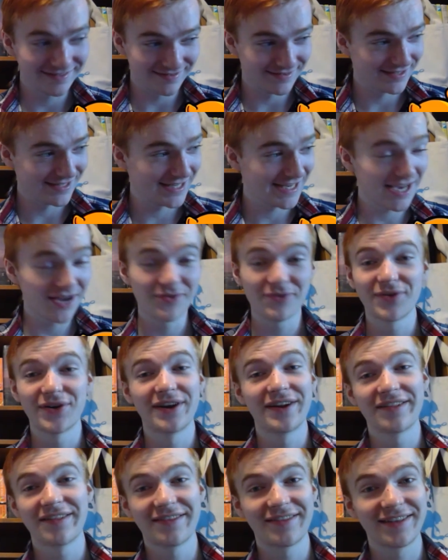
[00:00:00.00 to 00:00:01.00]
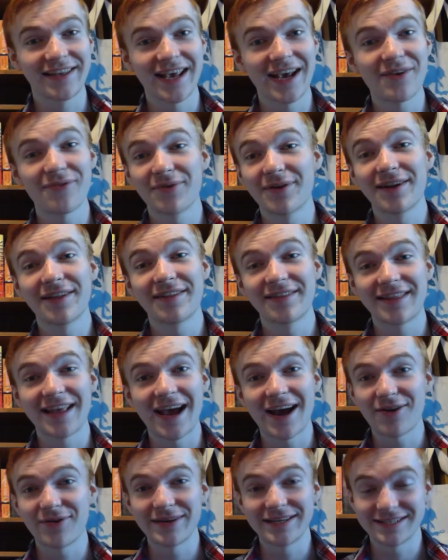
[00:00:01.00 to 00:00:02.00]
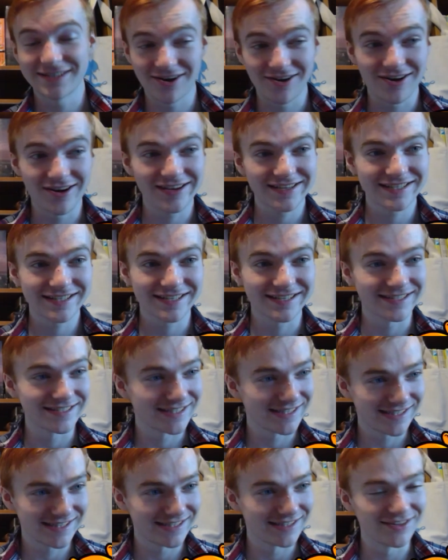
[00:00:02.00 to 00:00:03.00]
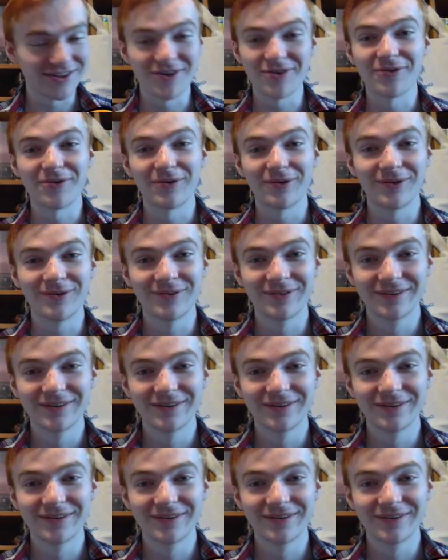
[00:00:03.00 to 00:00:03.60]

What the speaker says: to get rid of how he talks, cause no.